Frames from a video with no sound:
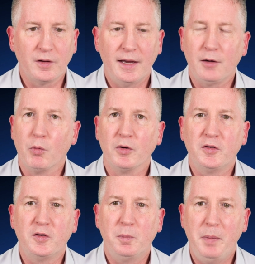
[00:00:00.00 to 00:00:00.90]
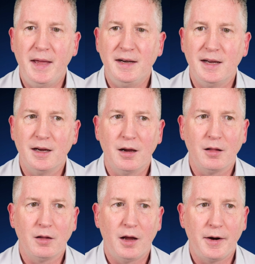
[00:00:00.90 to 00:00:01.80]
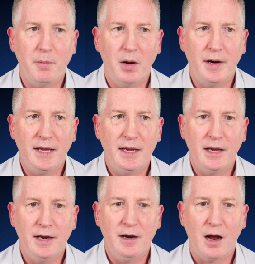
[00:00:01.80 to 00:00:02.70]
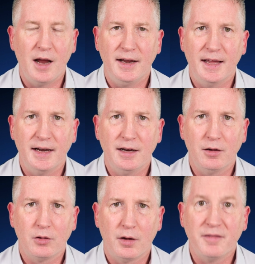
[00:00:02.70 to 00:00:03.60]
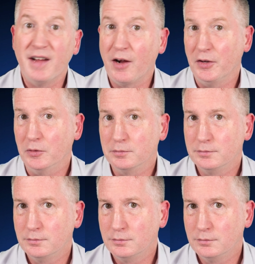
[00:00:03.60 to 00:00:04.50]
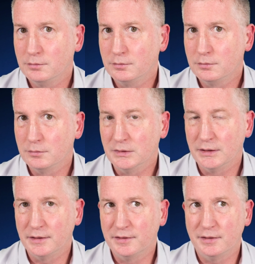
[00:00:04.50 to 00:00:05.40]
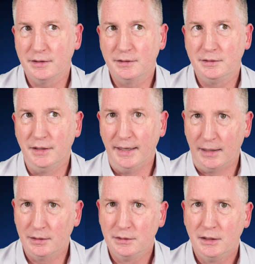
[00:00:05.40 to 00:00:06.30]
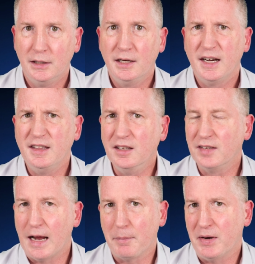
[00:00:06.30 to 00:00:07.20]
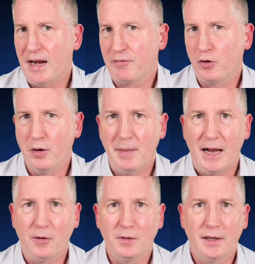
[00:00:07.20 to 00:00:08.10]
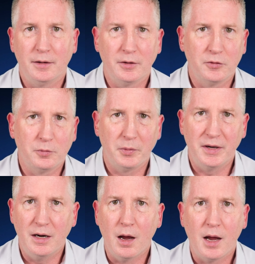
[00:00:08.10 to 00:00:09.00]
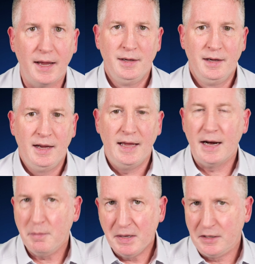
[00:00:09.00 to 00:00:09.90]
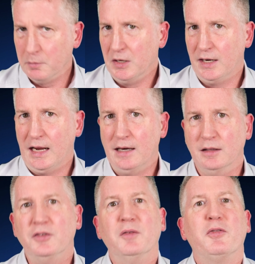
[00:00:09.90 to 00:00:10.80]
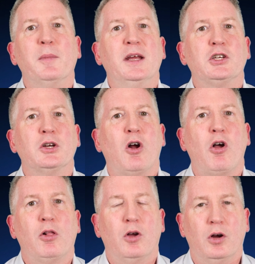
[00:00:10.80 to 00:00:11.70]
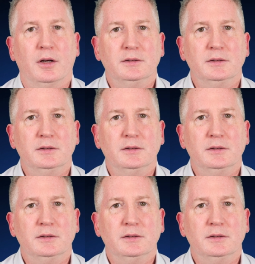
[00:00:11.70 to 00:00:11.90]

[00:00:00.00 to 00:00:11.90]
we're spending a lot of money and not getting a lot of value." And I said, "Yeah." And this happened after about, sprint 9. And I'd been communicating this information all along,